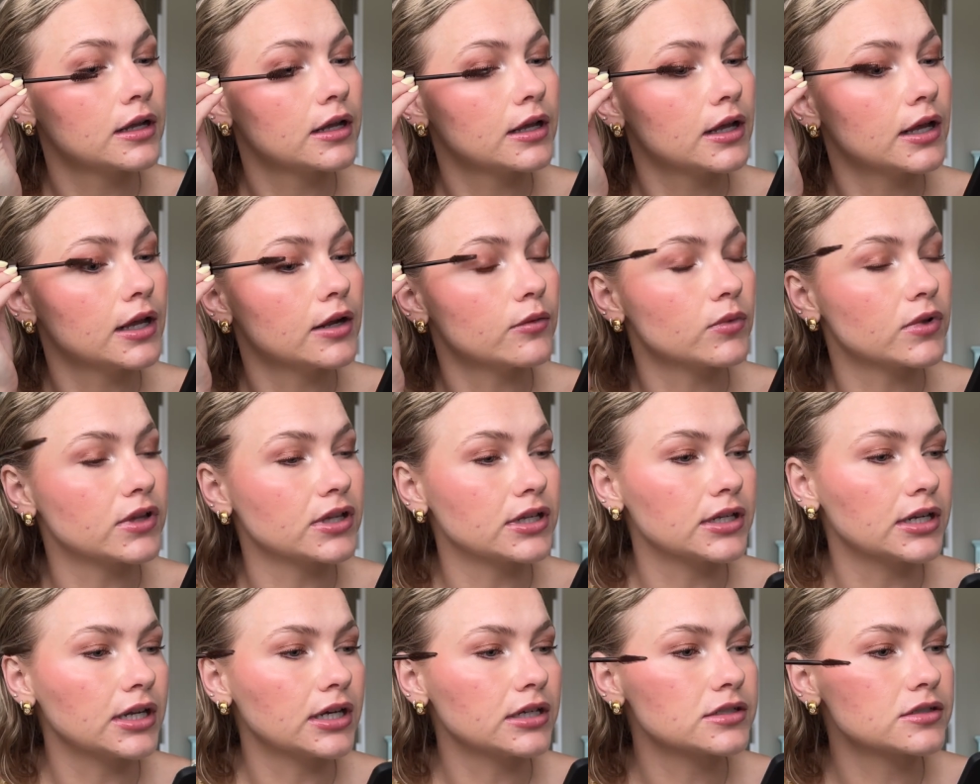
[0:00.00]
And when the
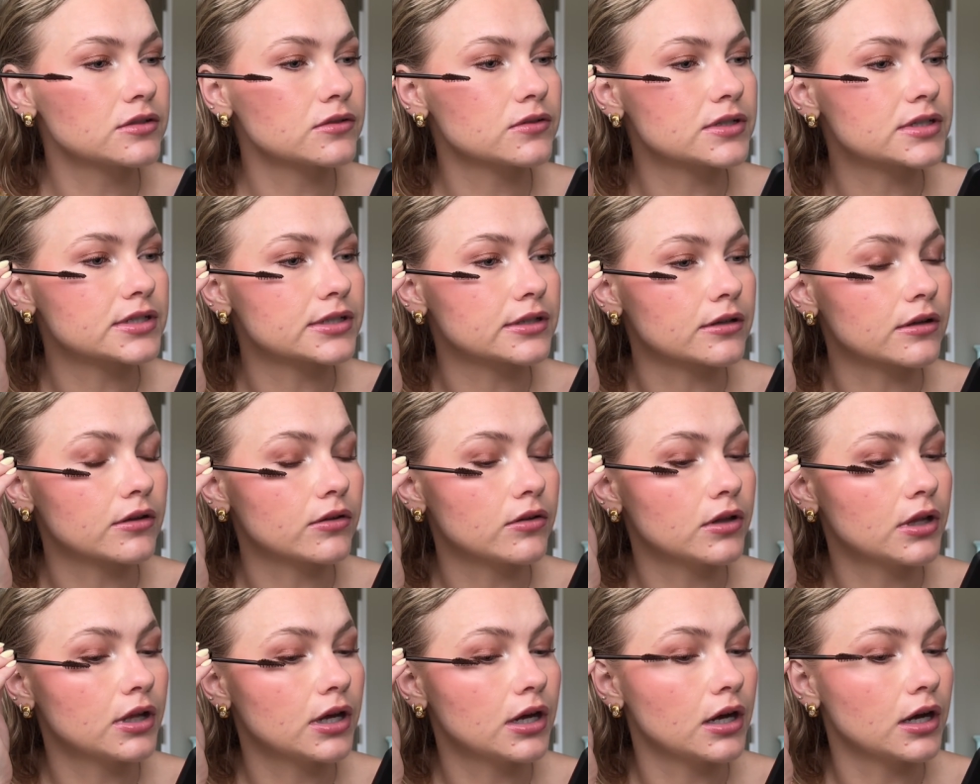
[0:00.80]
nozzle isn't
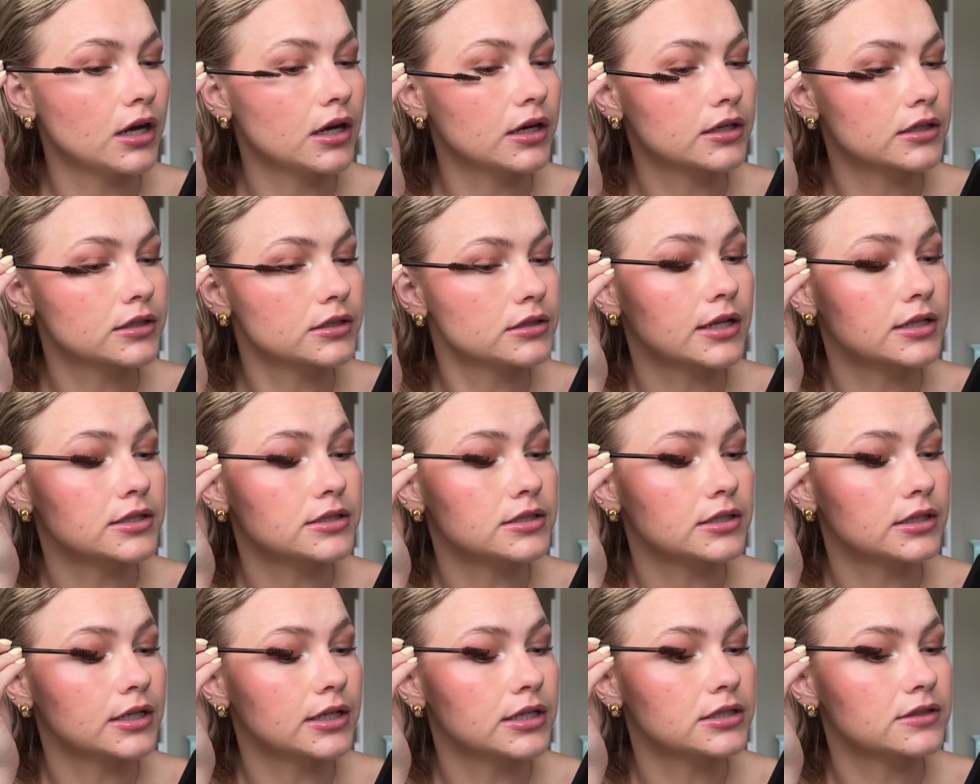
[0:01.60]
clogged, it's a
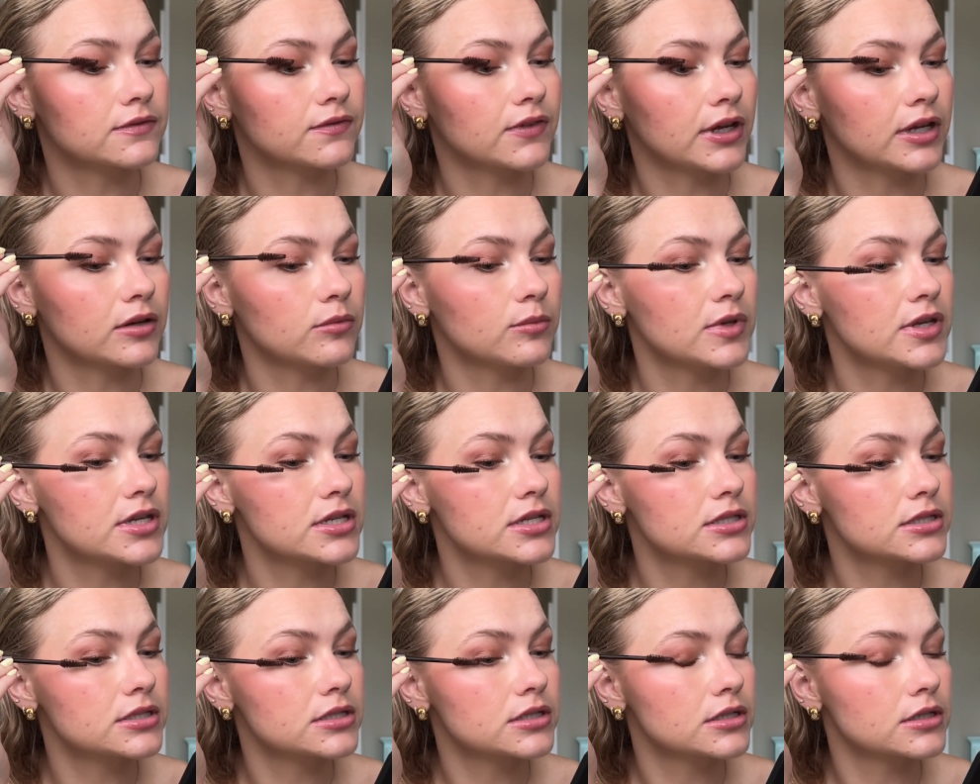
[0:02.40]
nice fine
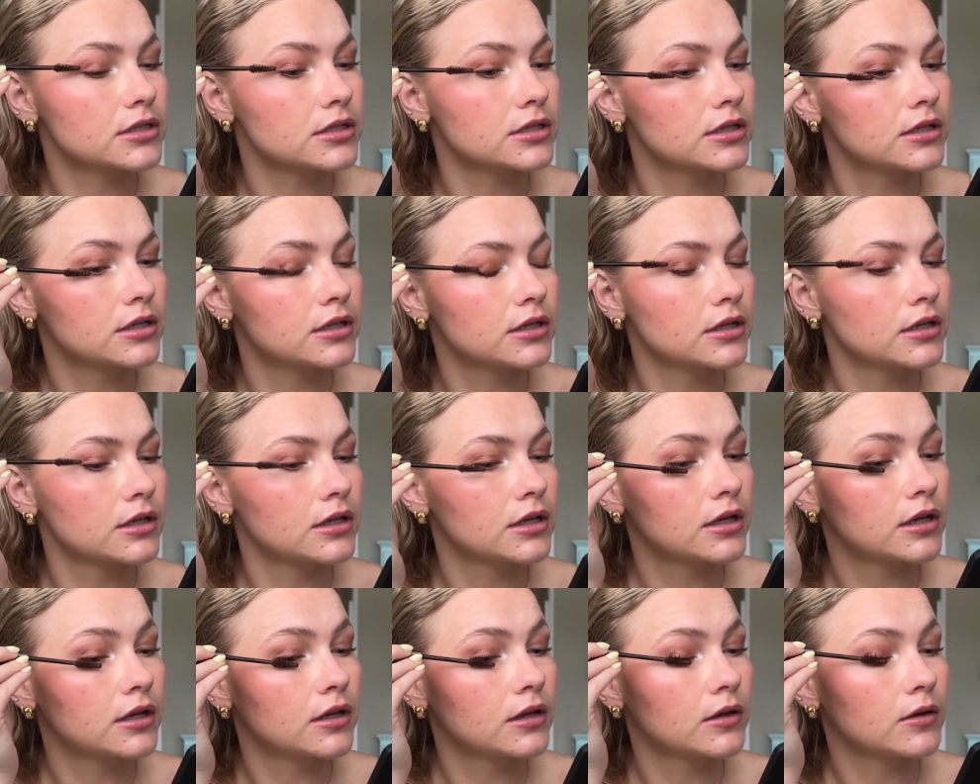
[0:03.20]
mist,
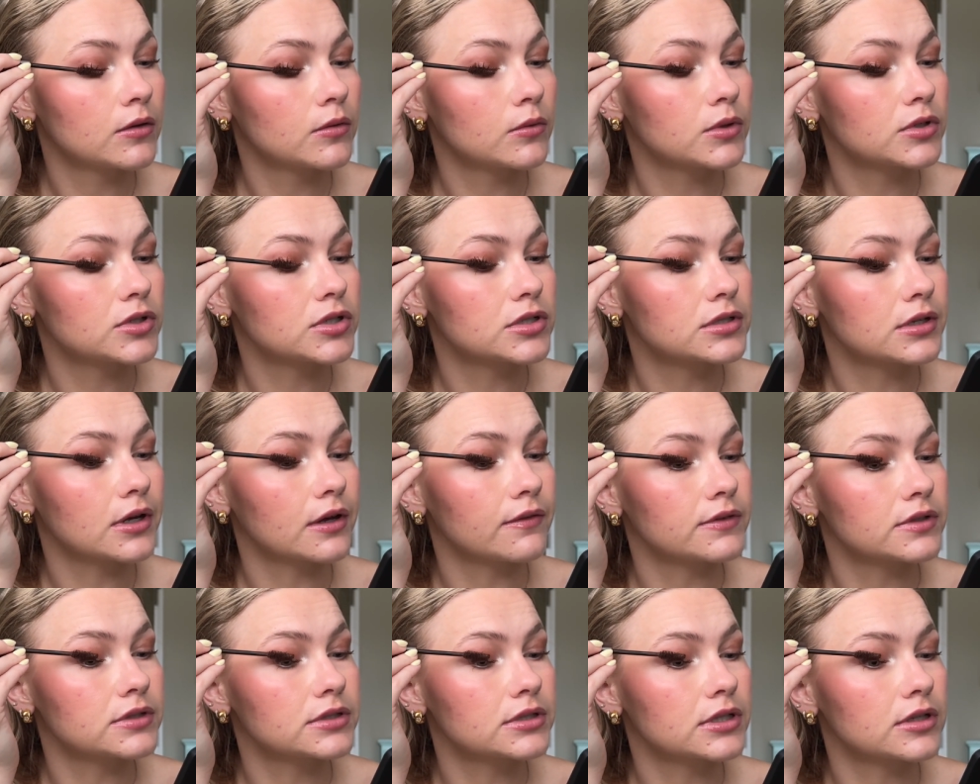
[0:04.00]
which is
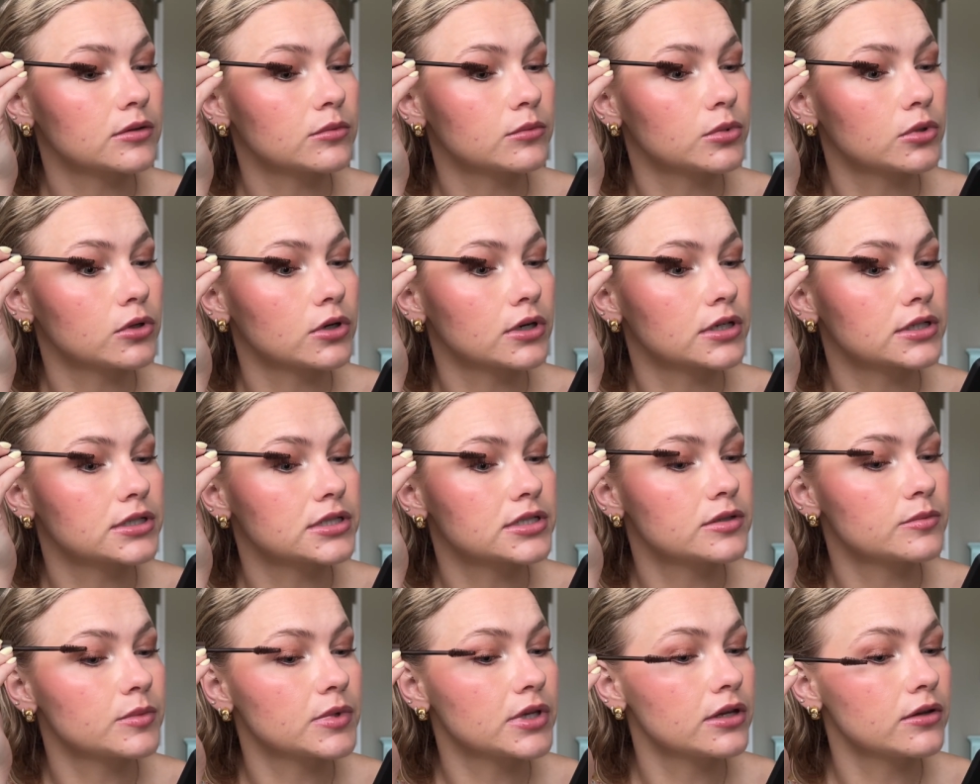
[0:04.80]
obviously important
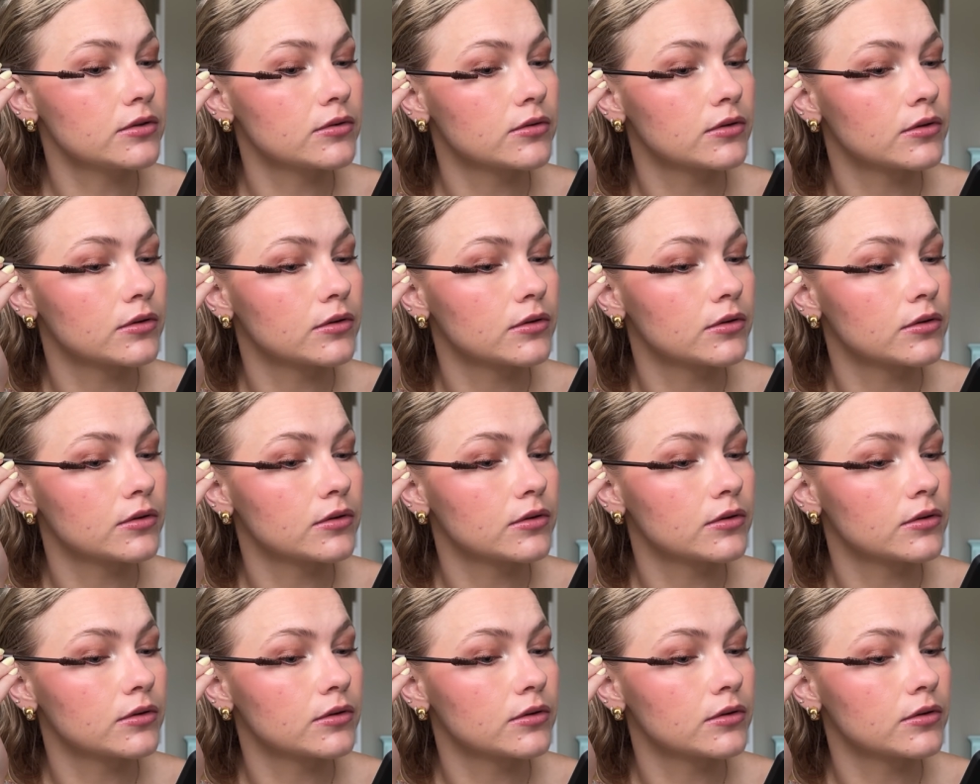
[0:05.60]
to me.